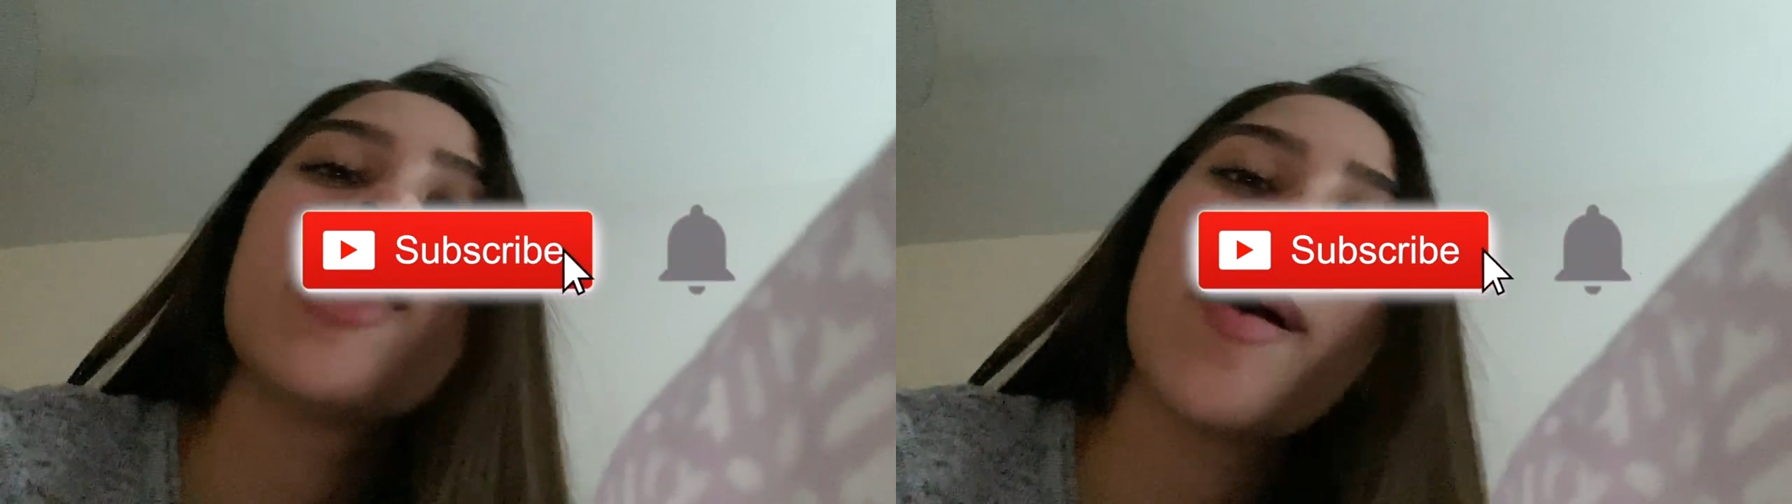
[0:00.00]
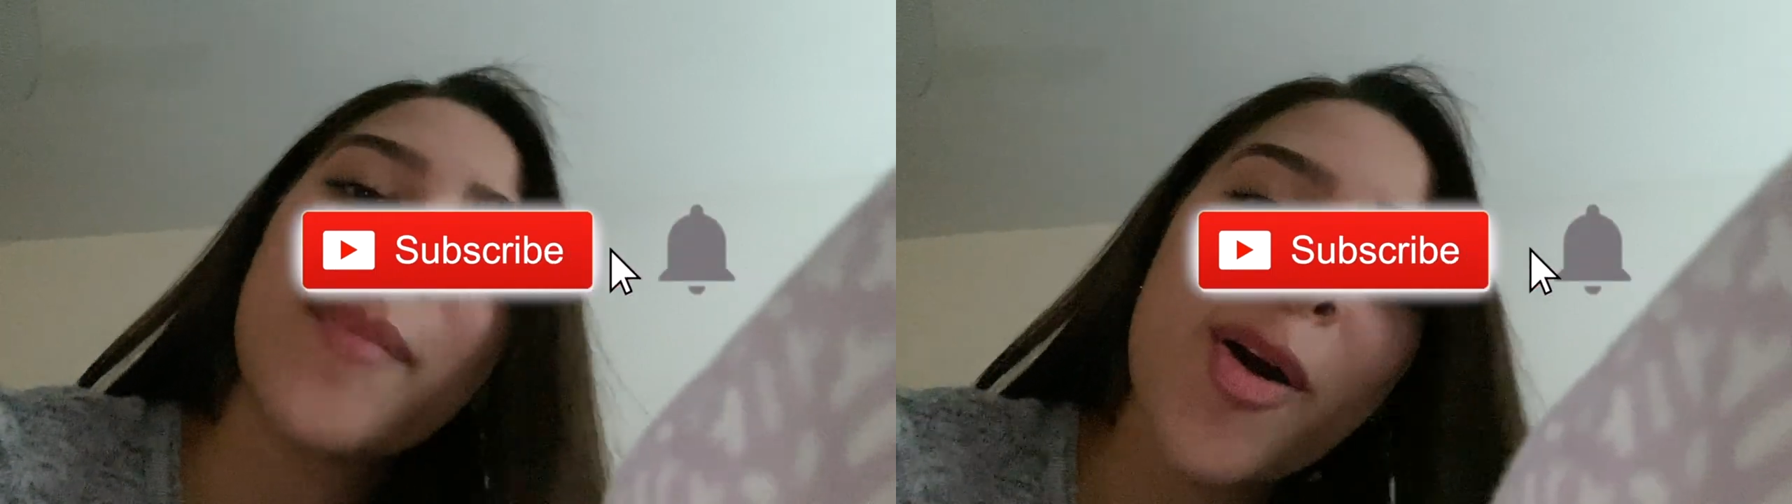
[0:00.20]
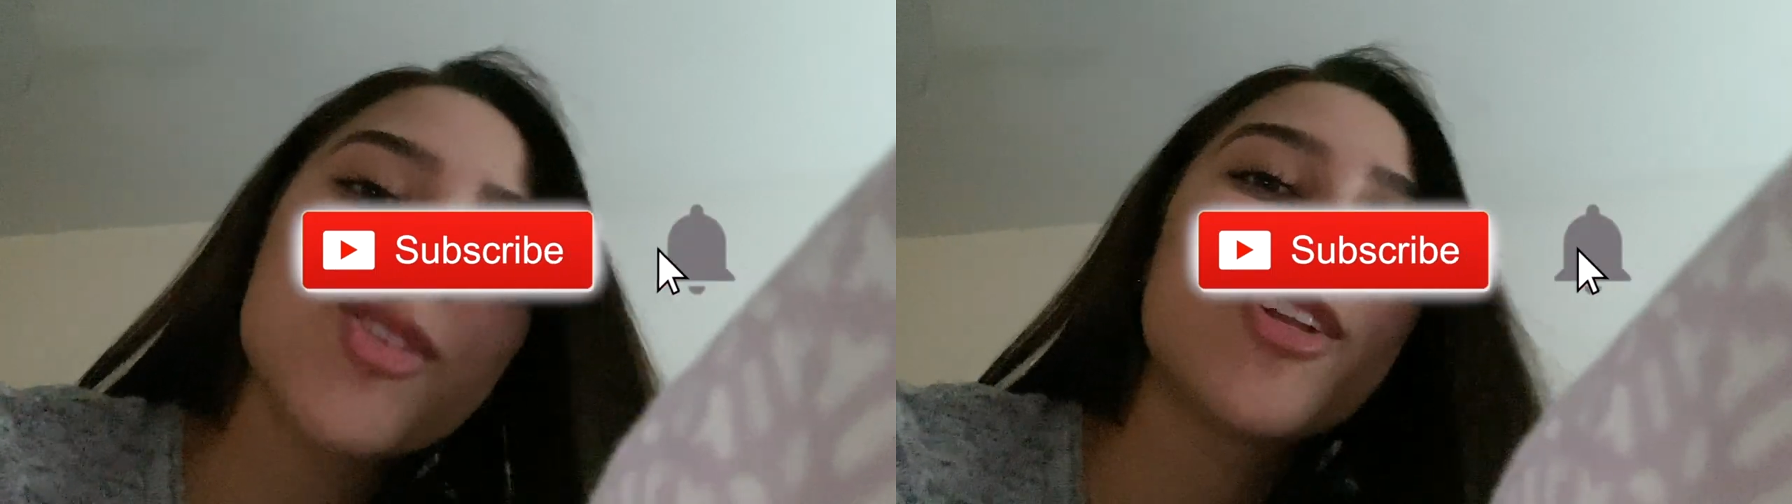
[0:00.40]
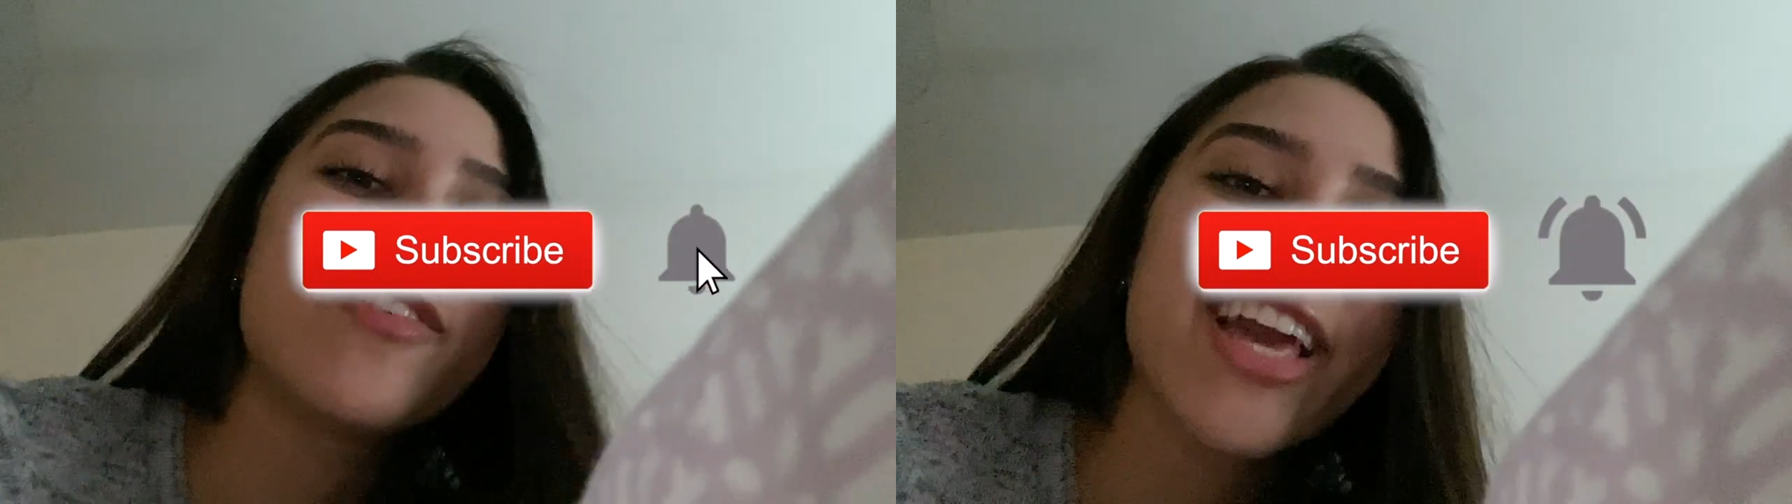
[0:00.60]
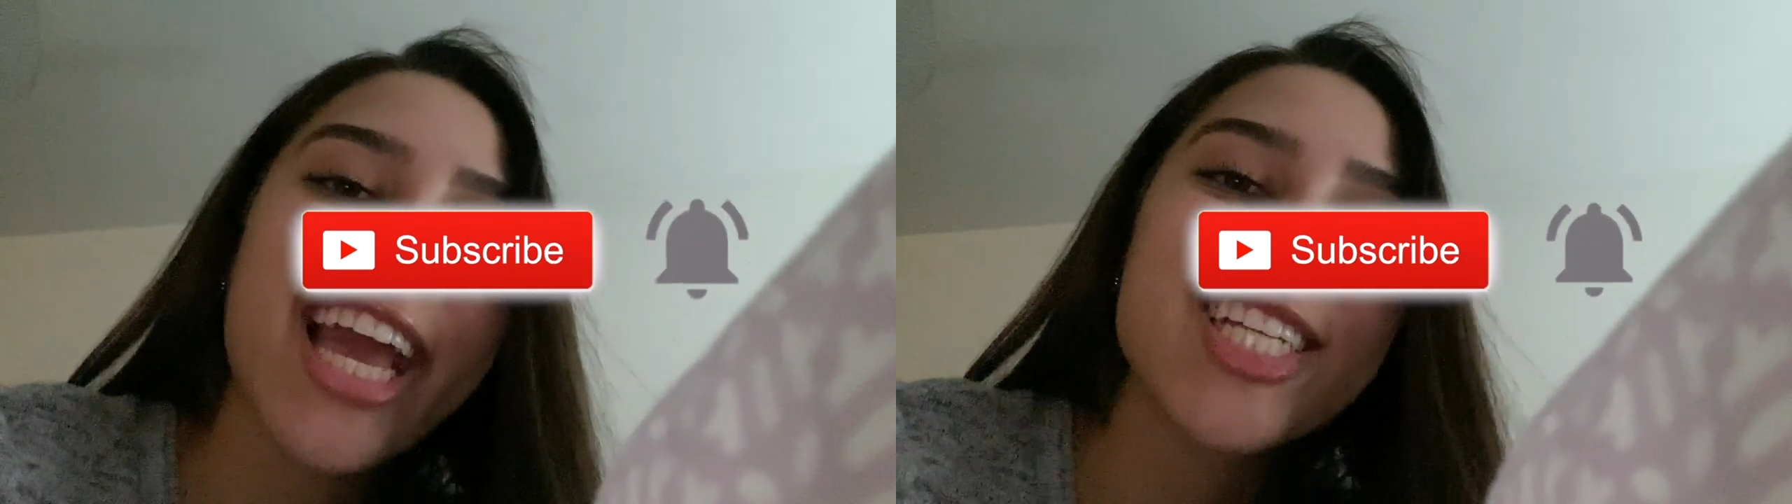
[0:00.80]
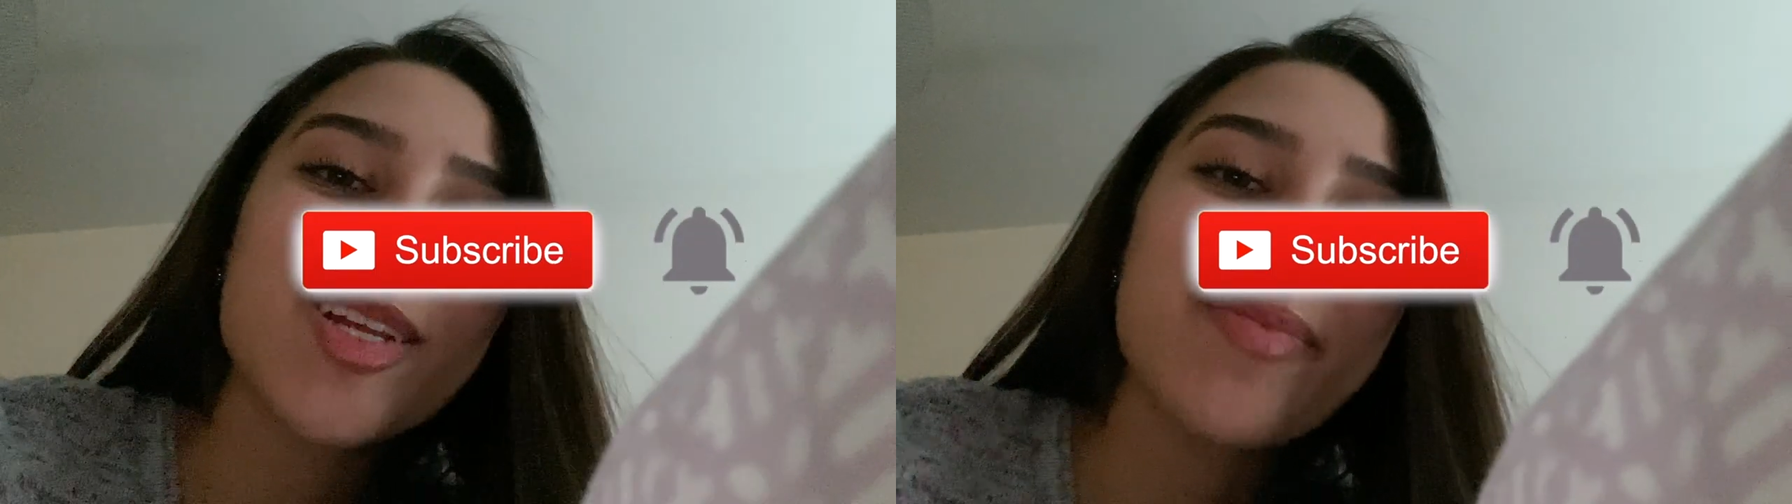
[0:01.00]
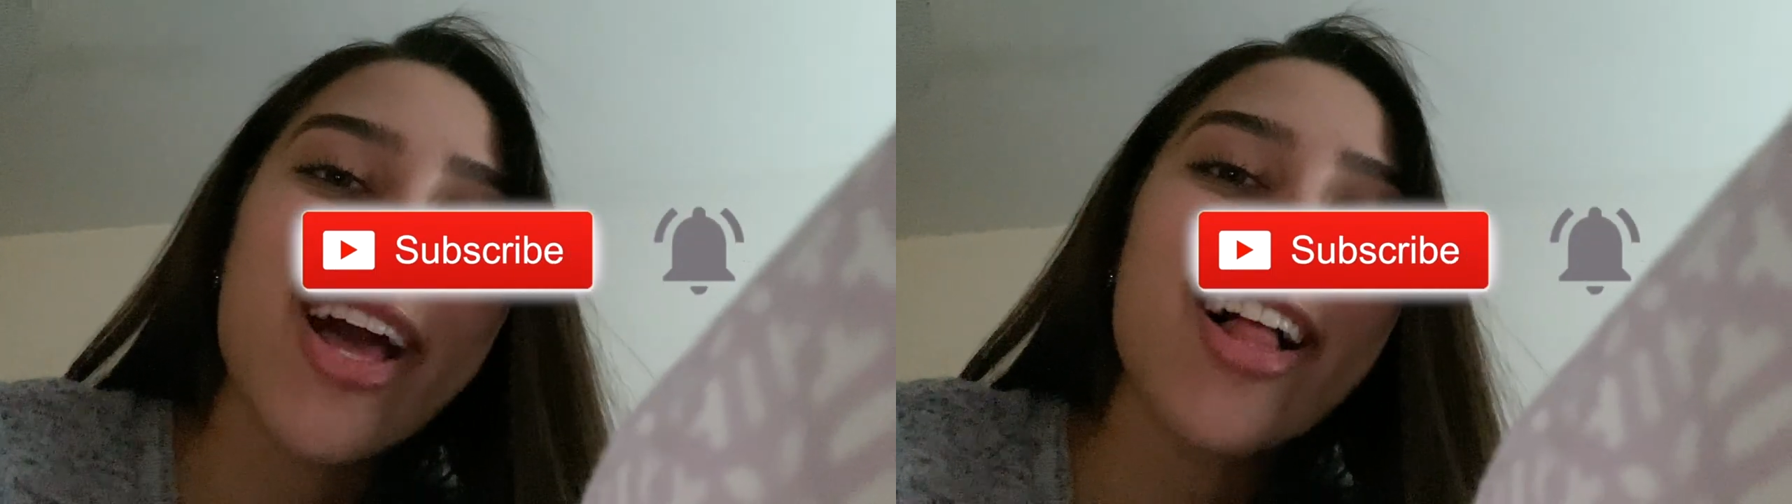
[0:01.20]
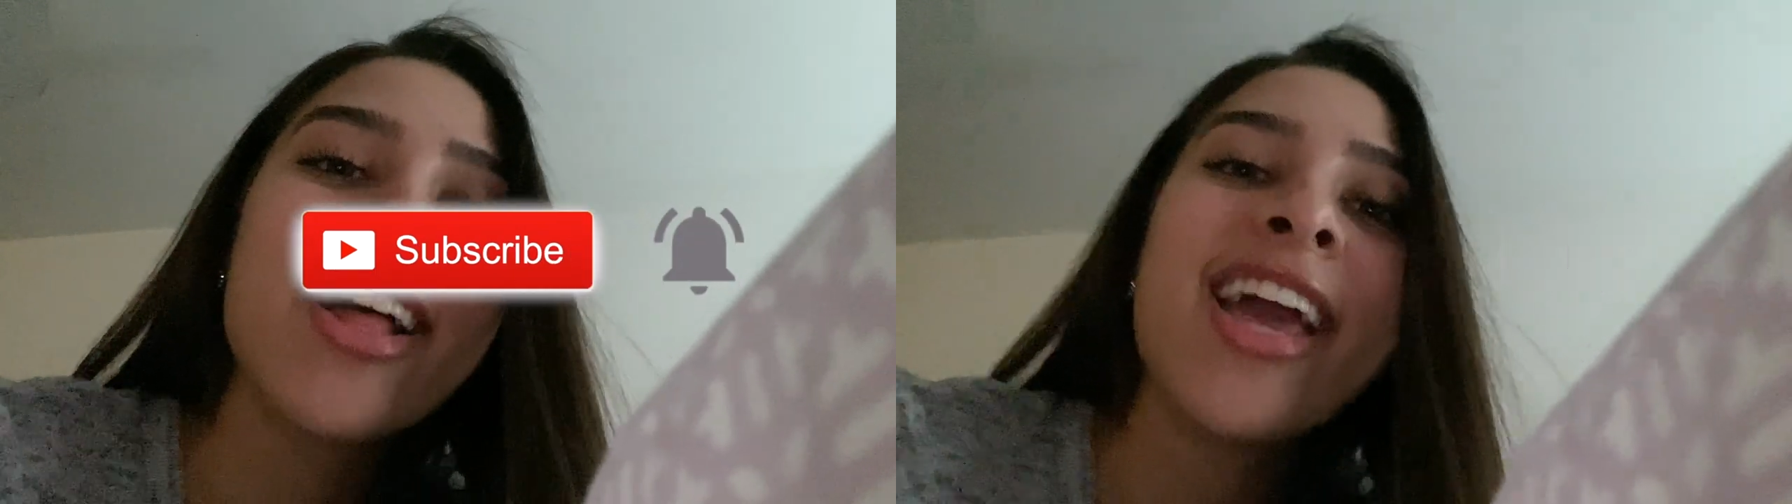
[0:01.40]
on that post notification
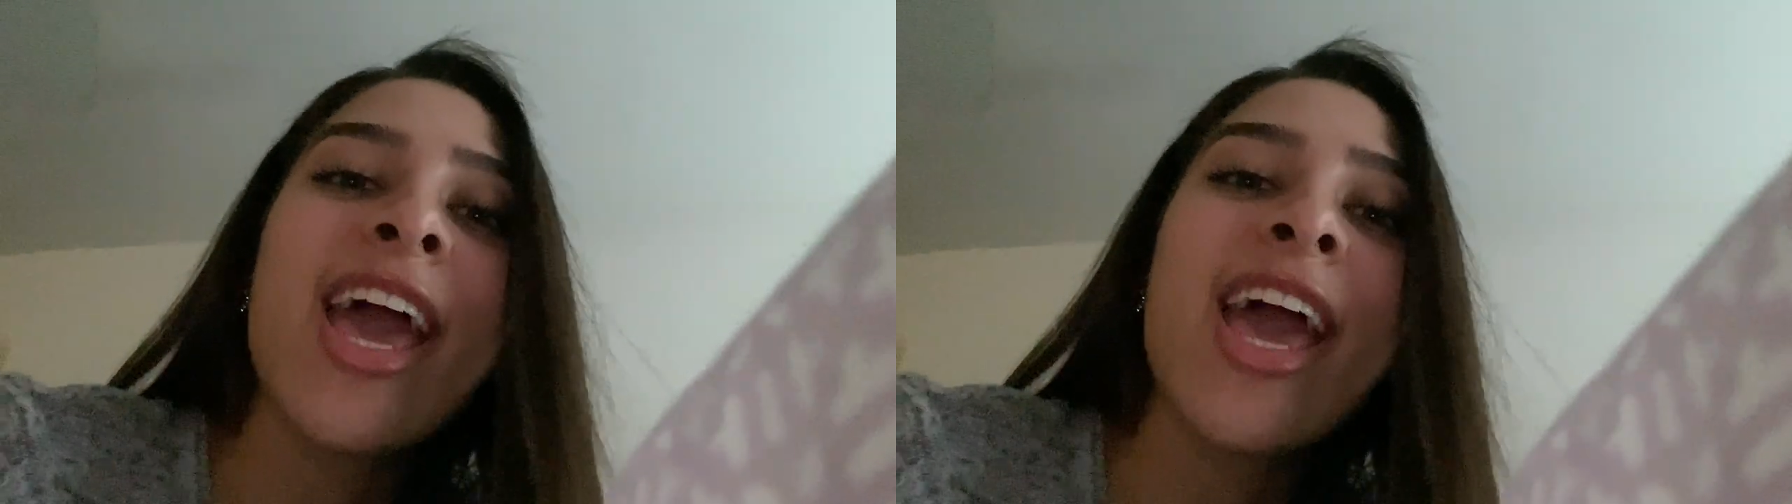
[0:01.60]
bell.